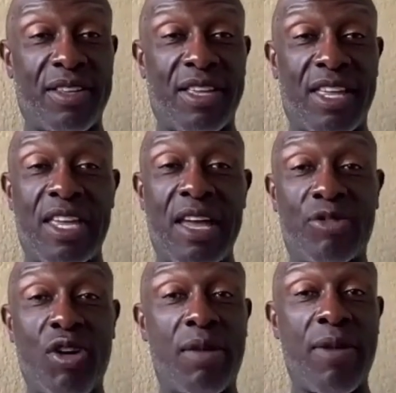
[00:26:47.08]
They think I'm
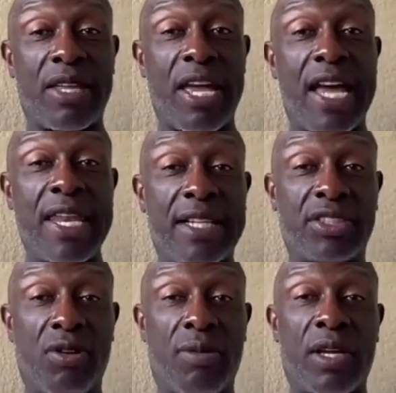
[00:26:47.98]
talking about the guy next
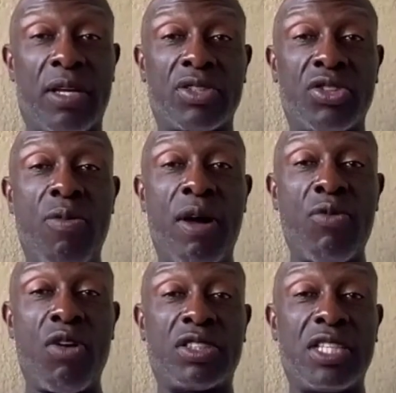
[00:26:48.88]
to them because nobody
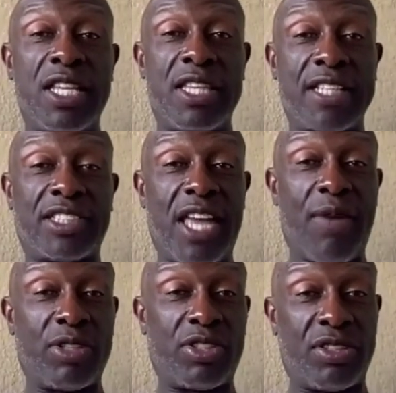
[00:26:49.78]
wants to eat that
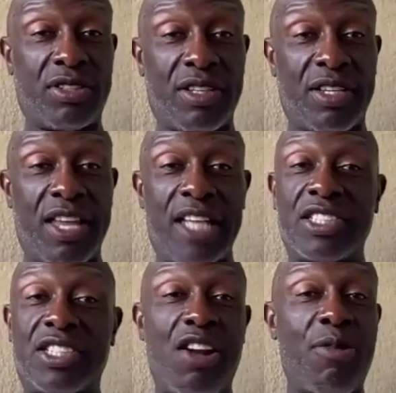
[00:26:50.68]
sandwich. That's a
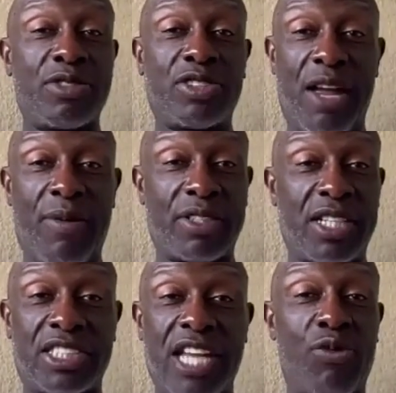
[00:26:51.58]
terrible sandwich.
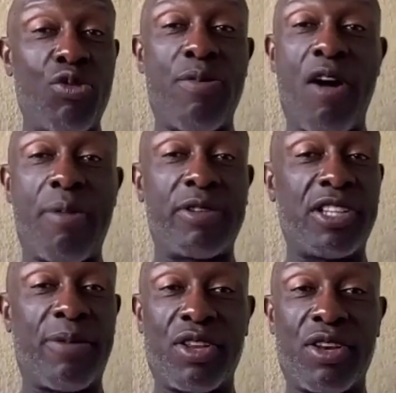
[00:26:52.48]
It's got rhubarb or
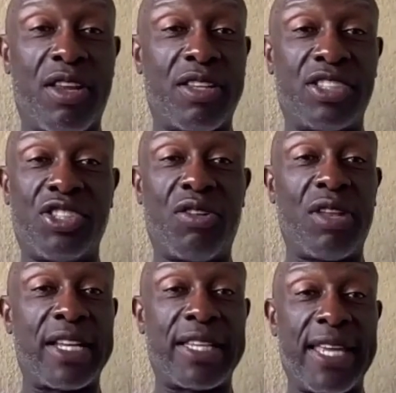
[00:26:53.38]
something on it that you don't
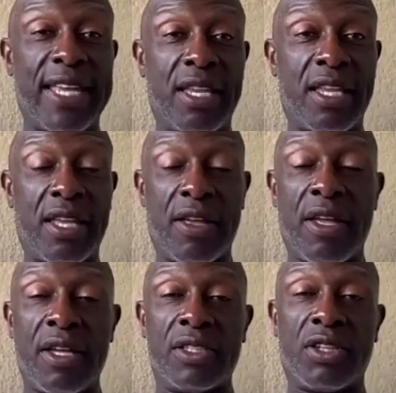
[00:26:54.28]
like to eat.
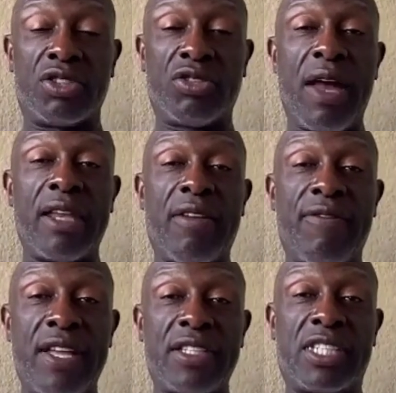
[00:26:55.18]
So trying to
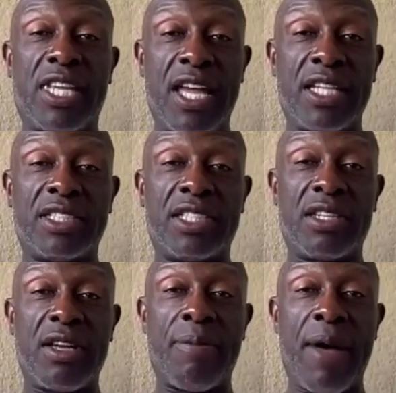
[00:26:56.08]
convince kids
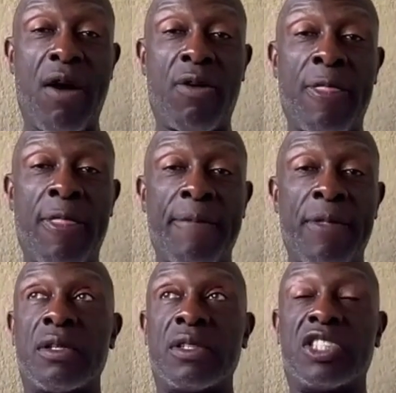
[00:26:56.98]
about
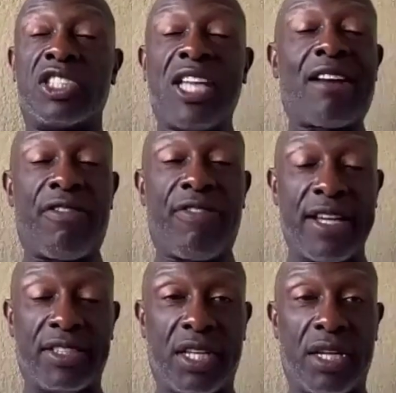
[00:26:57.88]

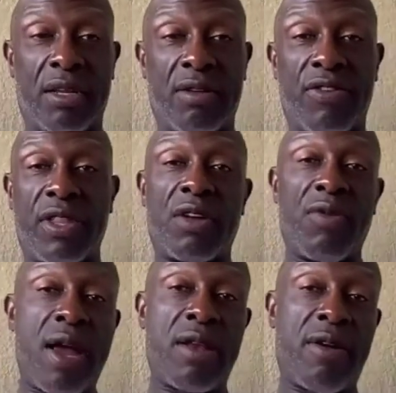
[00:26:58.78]
sacrificing for the
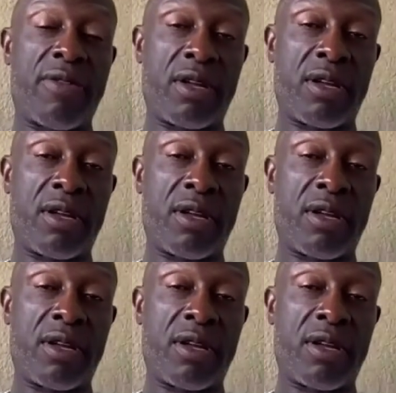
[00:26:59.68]
greater of the